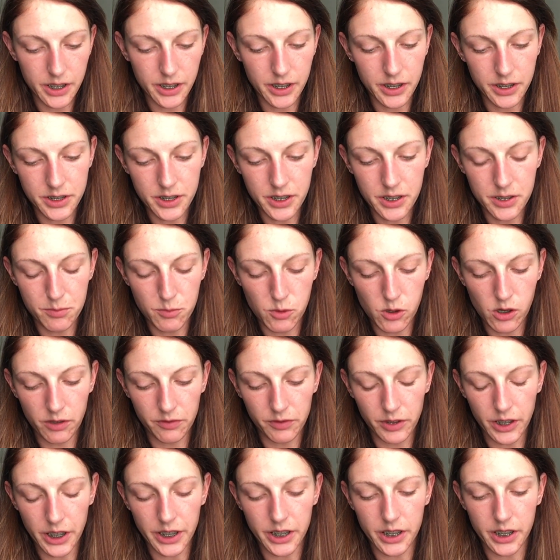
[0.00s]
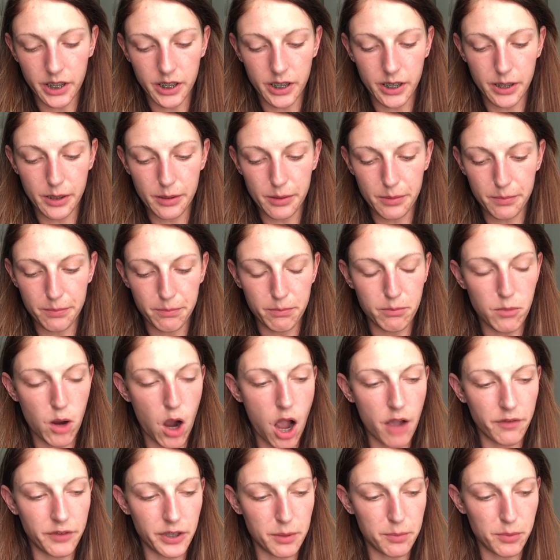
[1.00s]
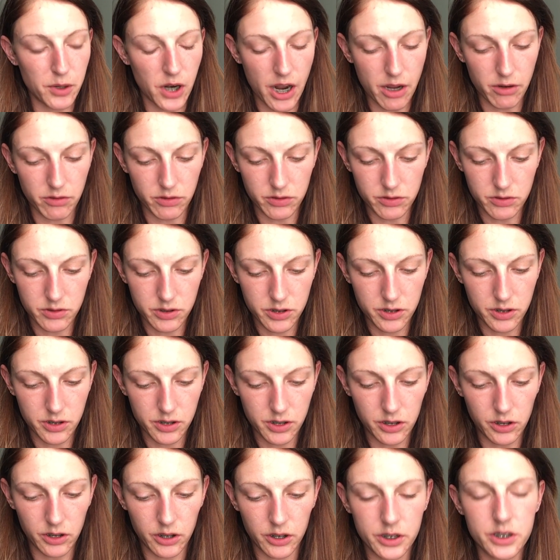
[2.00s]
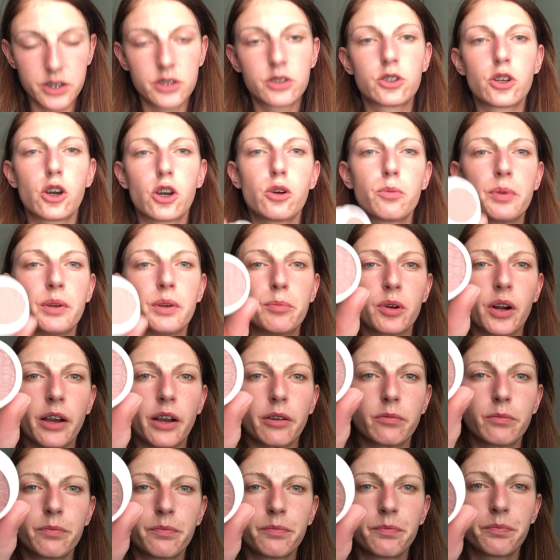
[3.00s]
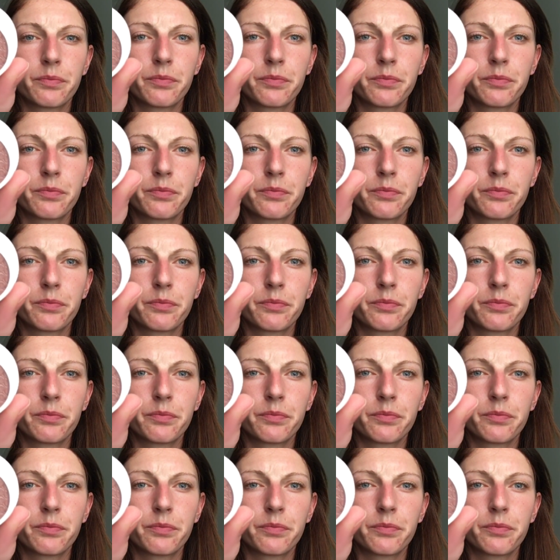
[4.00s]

This is more of like a mauve-y brown. It looks taupey brown.